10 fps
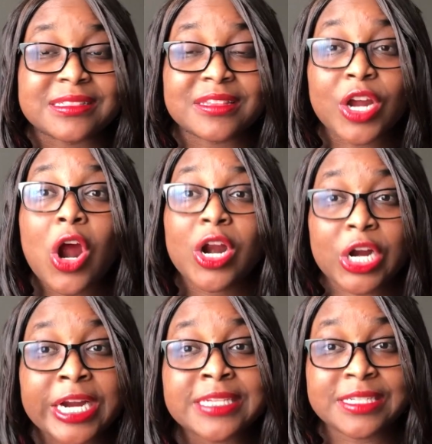there are
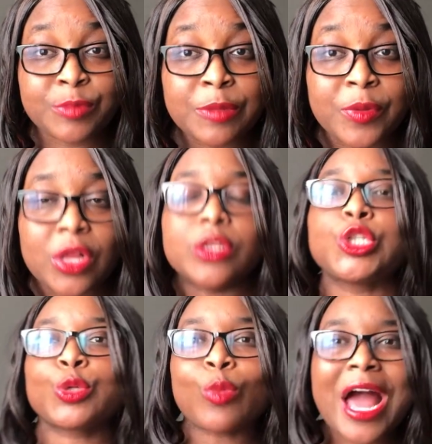crazy people.
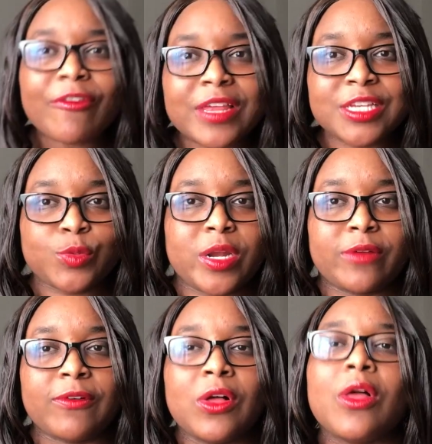Traveling is
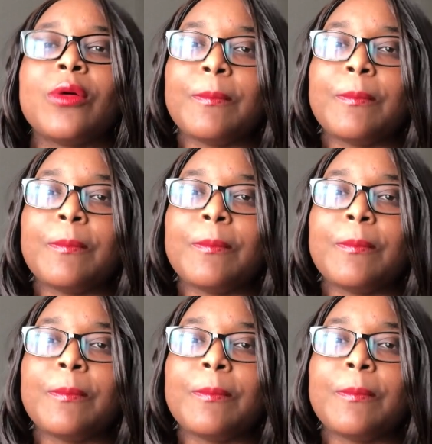wonderful.